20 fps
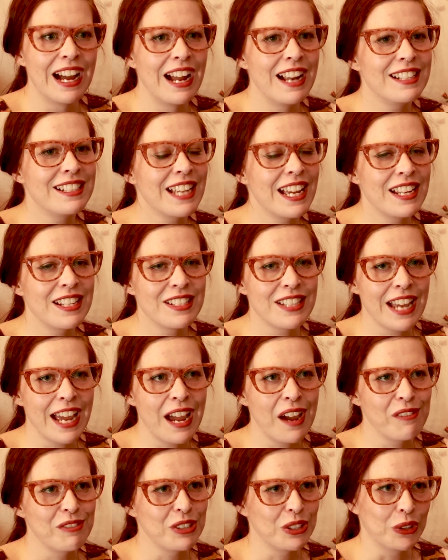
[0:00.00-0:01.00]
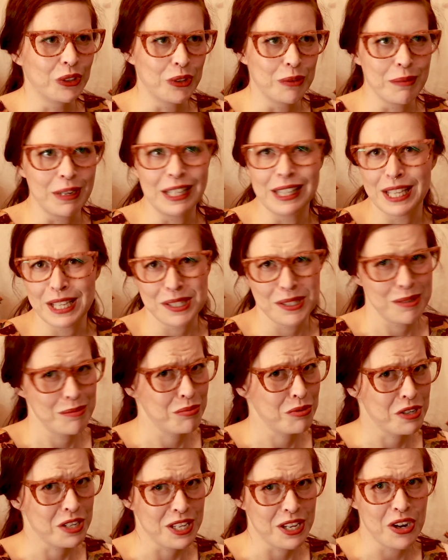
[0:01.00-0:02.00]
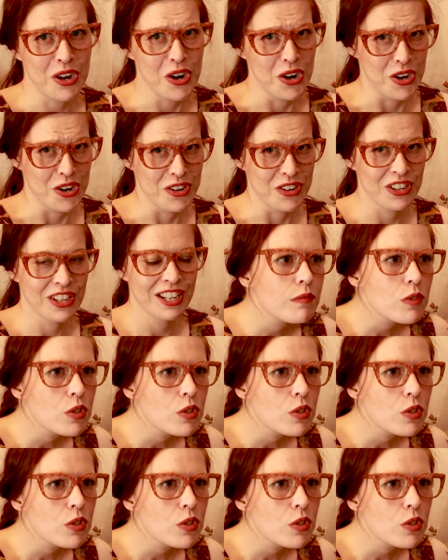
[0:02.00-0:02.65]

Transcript: I tend to have to learn my lesson pretty hard.